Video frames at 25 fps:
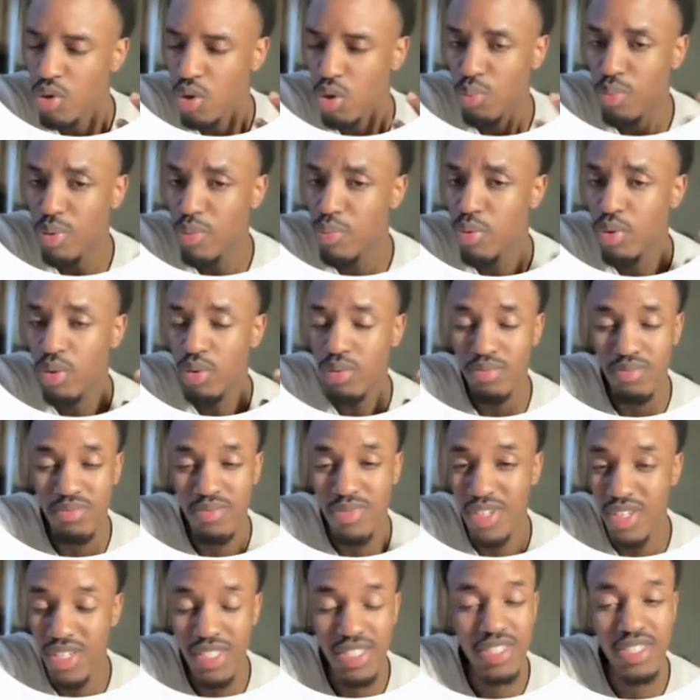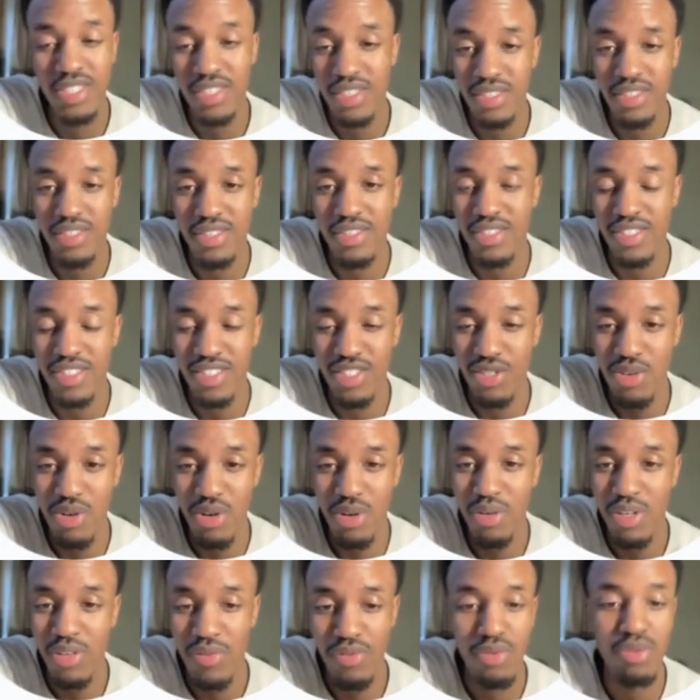people listen.
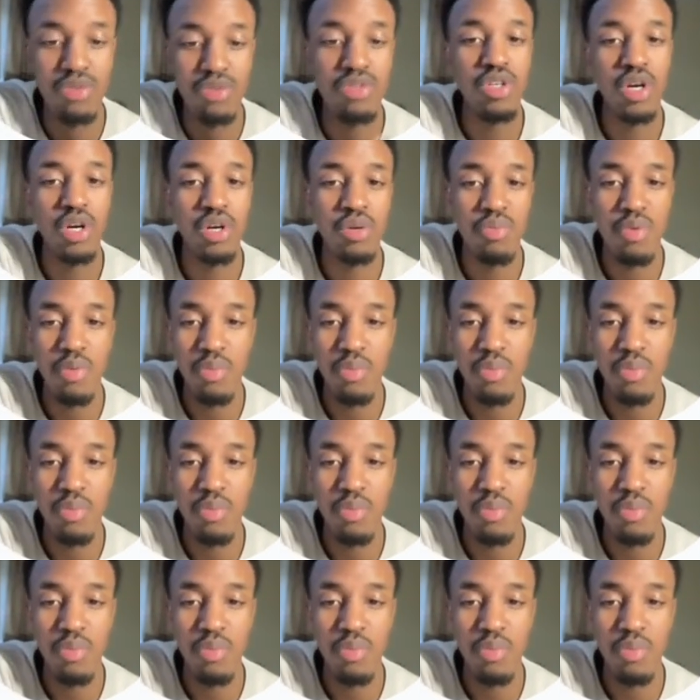If you talk,